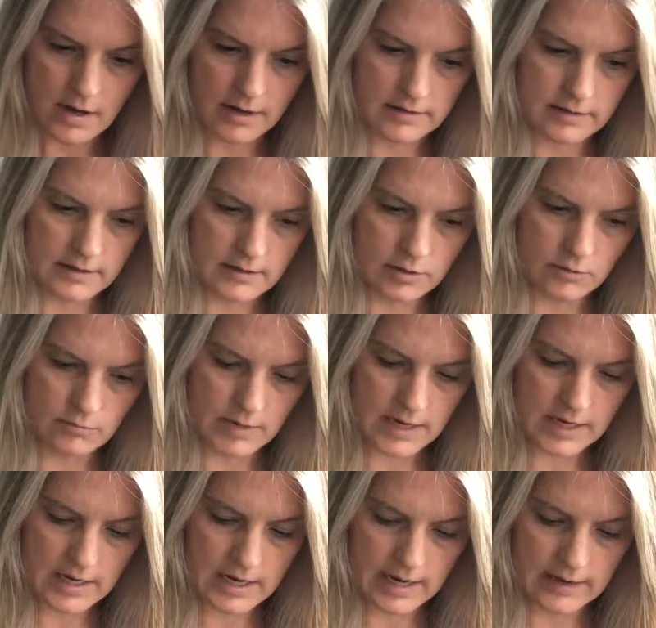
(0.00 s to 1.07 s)
I think you
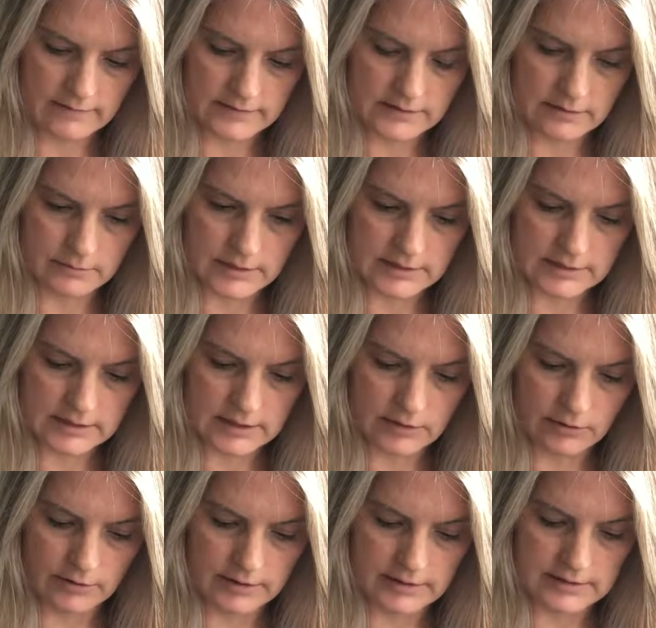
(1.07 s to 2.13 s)
may have some
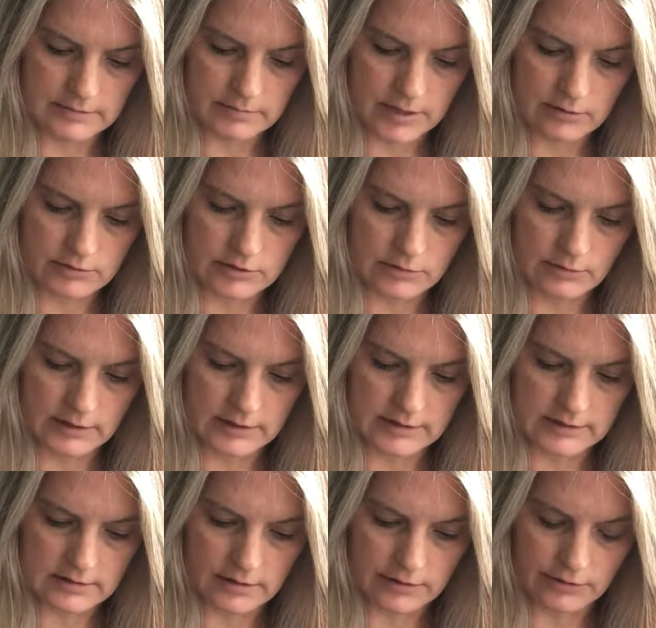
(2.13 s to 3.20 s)
insecurities about doing
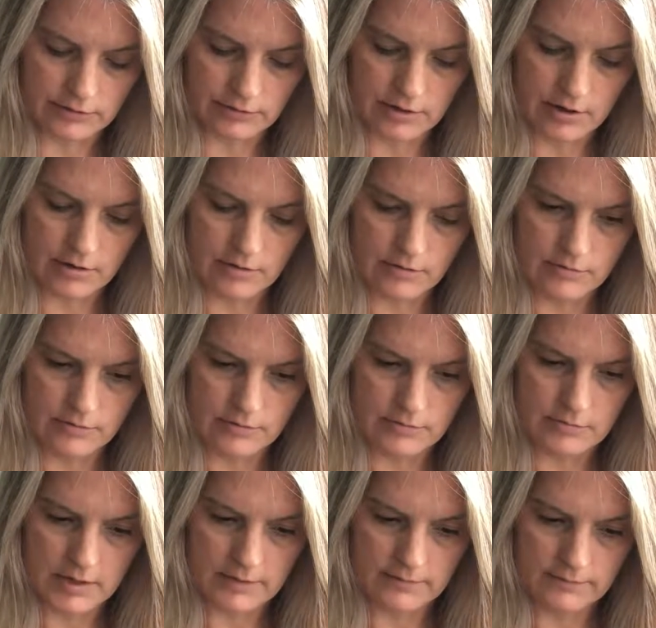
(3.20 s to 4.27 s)
this on your own,
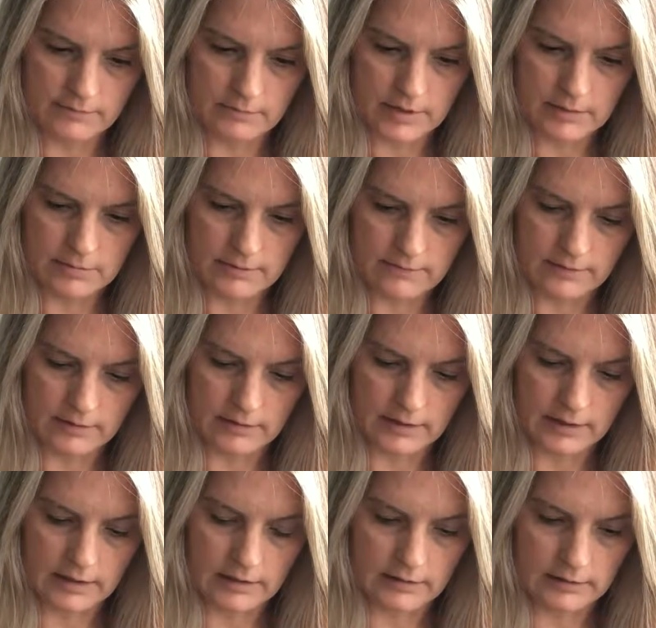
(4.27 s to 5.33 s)
may, maybe
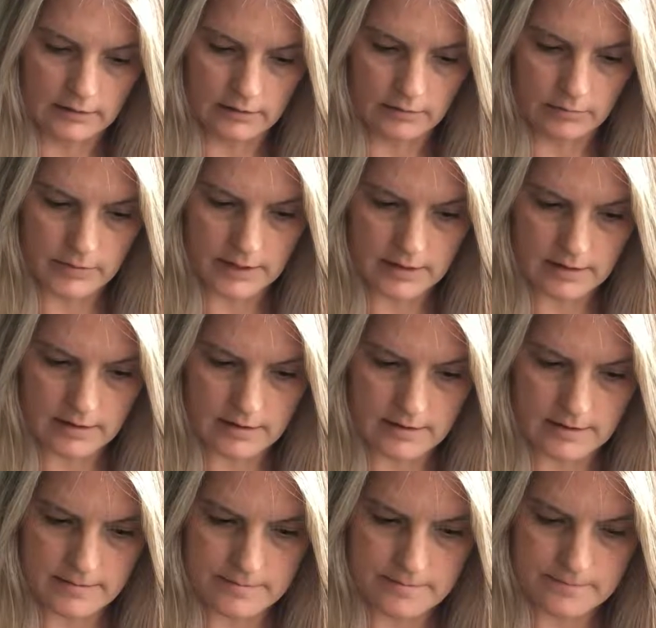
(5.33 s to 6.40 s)
feeling a little bit
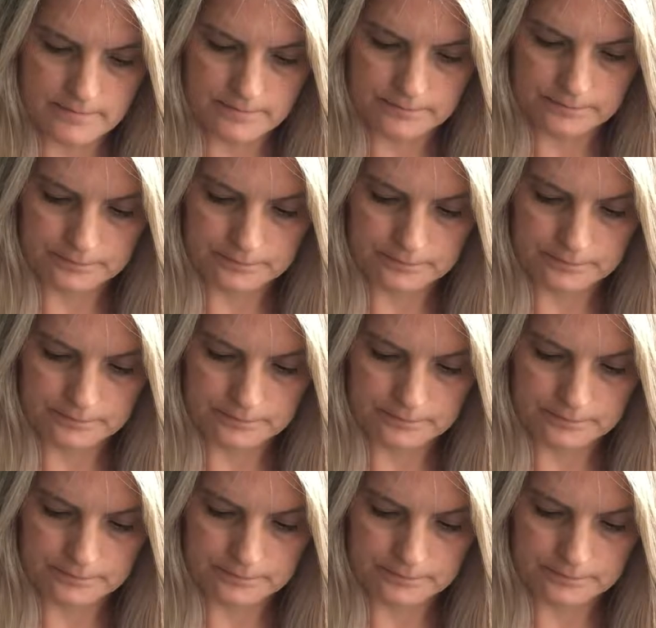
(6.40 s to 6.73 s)
um,